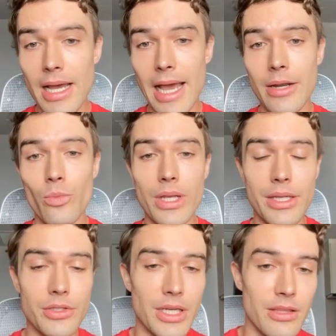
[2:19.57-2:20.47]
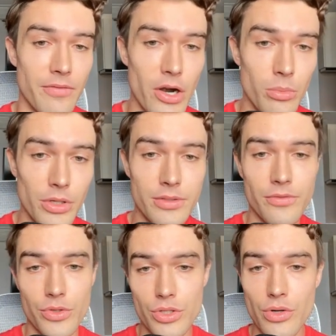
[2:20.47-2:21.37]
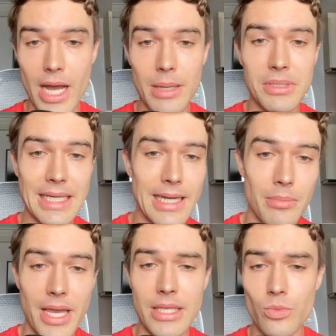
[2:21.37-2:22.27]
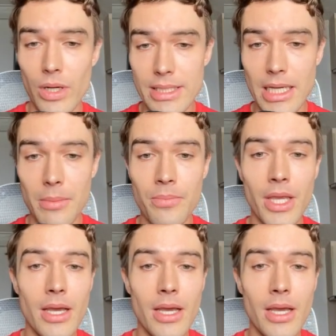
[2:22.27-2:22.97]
and we need to get the variables for Stripe, database, WhatsApp,